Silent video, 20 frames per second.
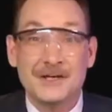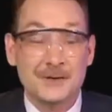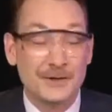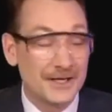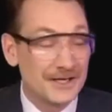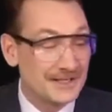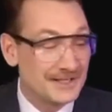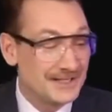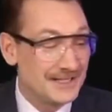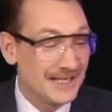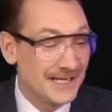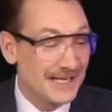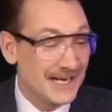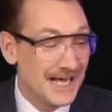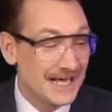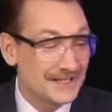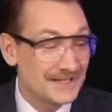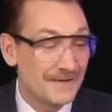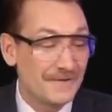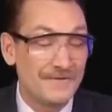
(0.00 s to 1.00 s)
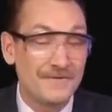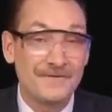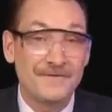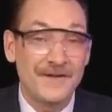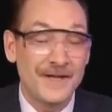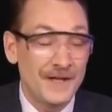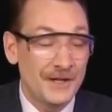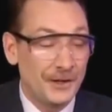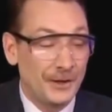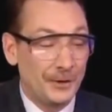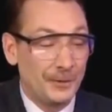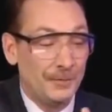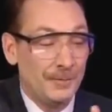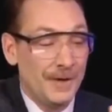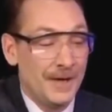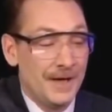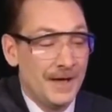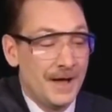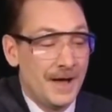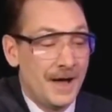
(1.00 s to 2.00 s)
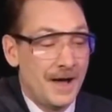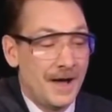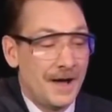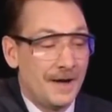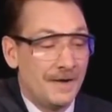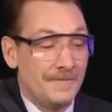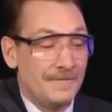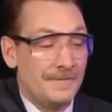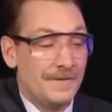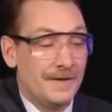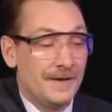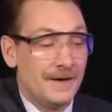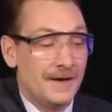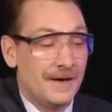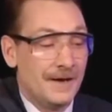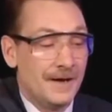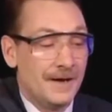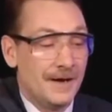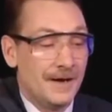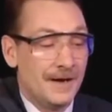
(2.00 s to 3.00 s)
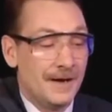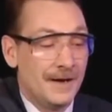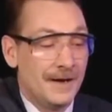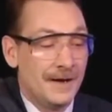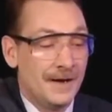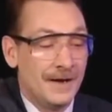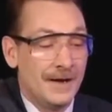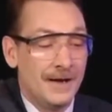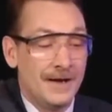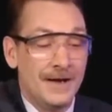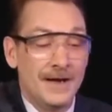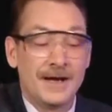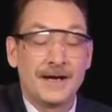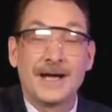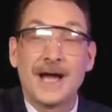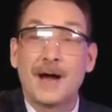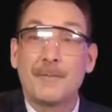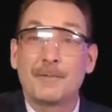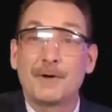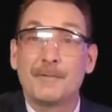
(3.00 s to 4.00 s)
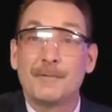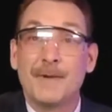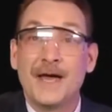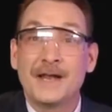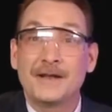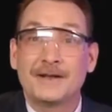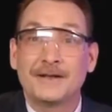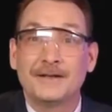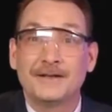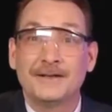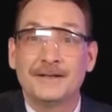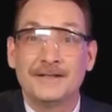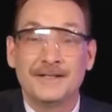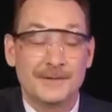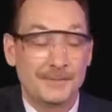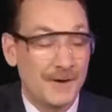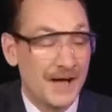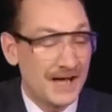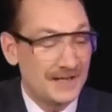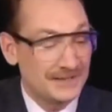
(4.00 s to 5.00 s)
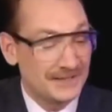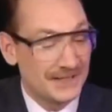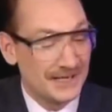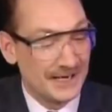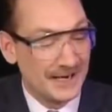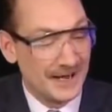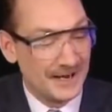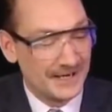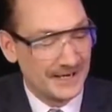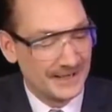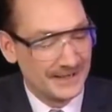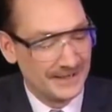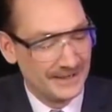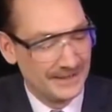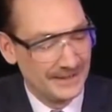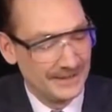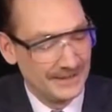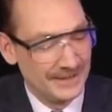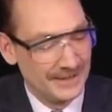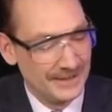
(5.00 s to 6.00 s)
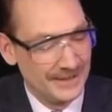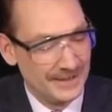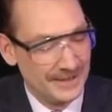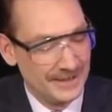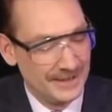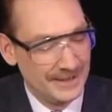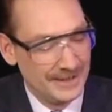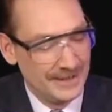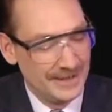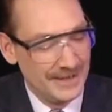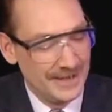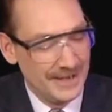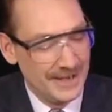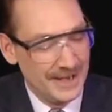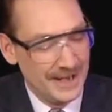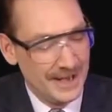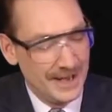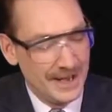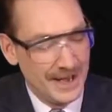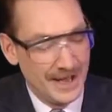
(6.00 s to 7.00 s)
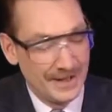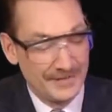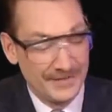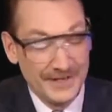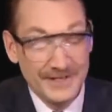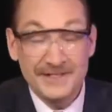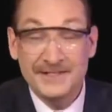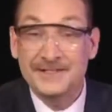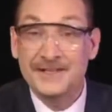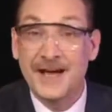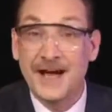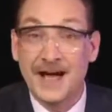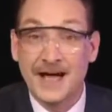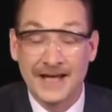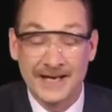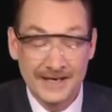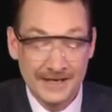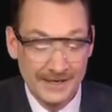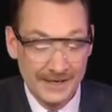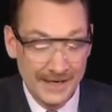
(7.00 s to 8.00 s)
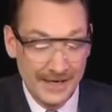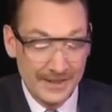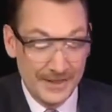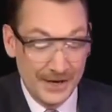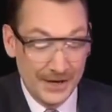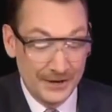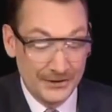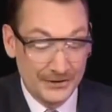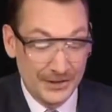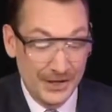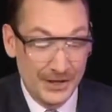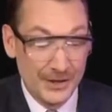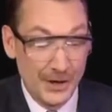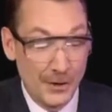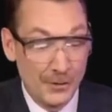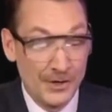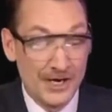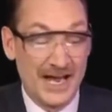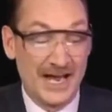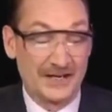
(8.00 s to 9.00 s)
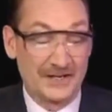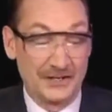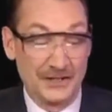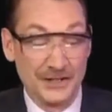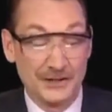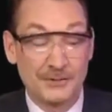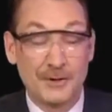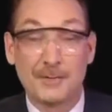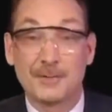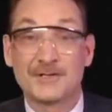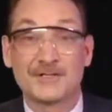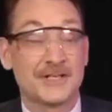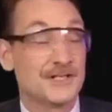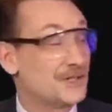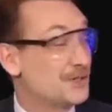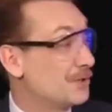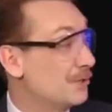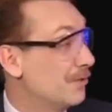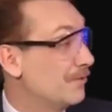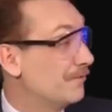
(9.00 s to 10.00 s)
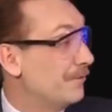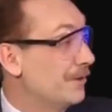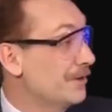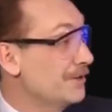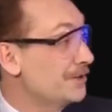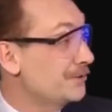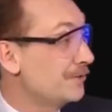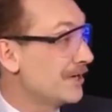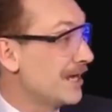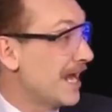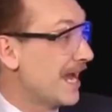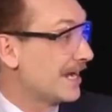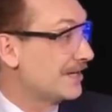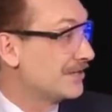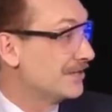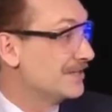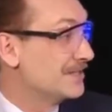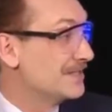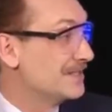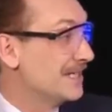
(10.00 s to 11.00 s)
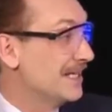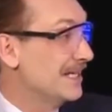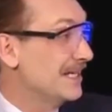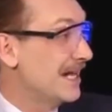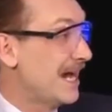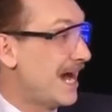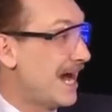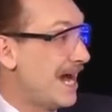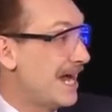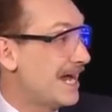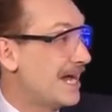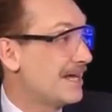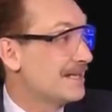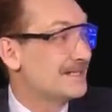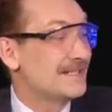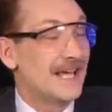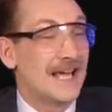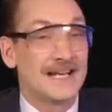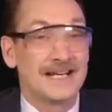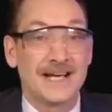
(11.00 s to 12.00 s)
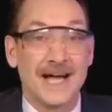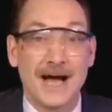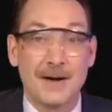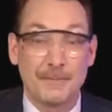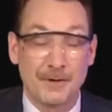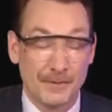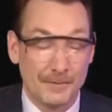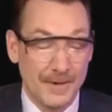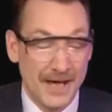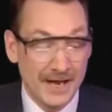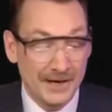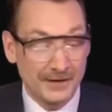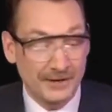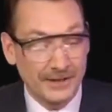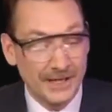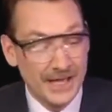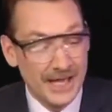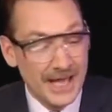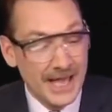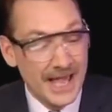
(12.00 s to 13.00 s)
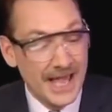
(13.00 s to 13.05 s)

you can see it has a film of copper metal deposited on it. On this side, there's no reaction. This represents the reverse reaction, zinc ions and copper metal,